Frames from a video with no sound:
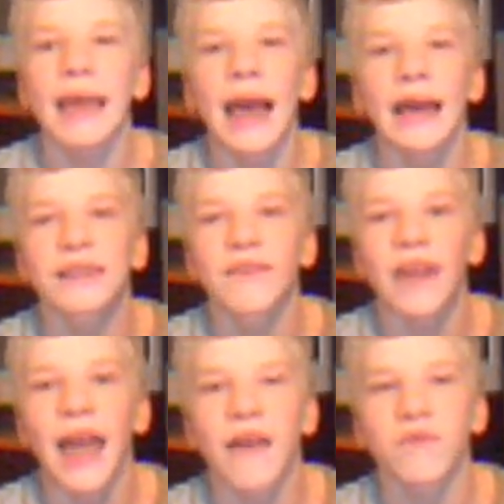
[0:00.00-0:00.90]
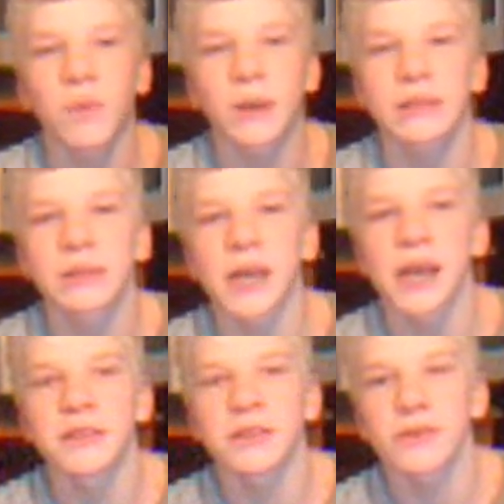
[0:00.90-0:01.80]
Yeah, except for I have to
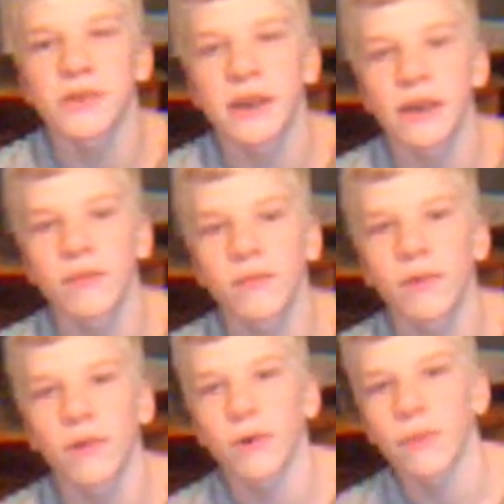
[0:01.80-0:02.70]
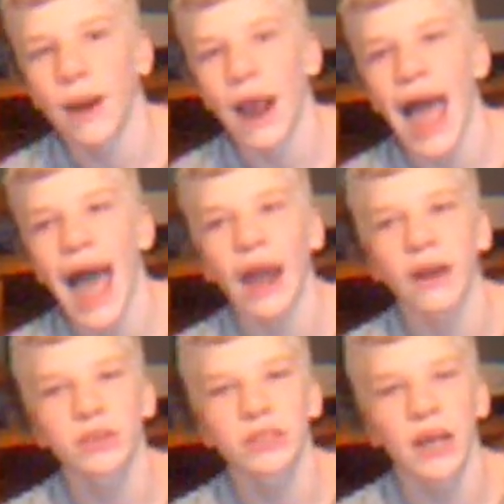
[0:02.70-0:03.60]
wear sunscreen or wear
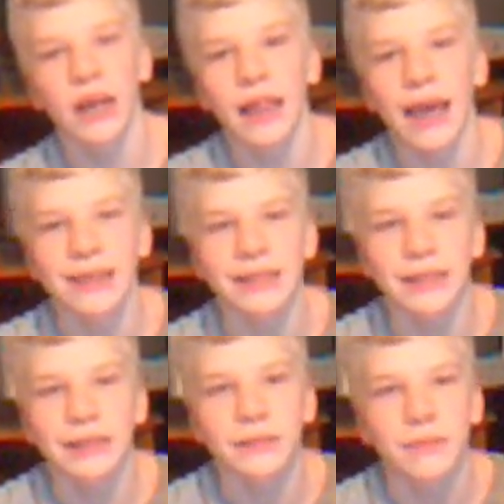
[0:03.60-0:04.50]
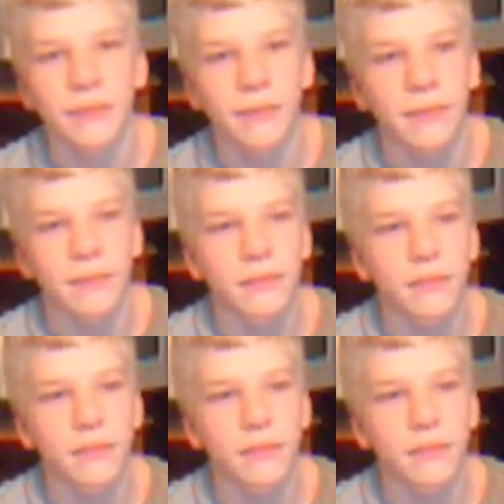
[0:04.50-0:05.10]
a hat or sunglasses.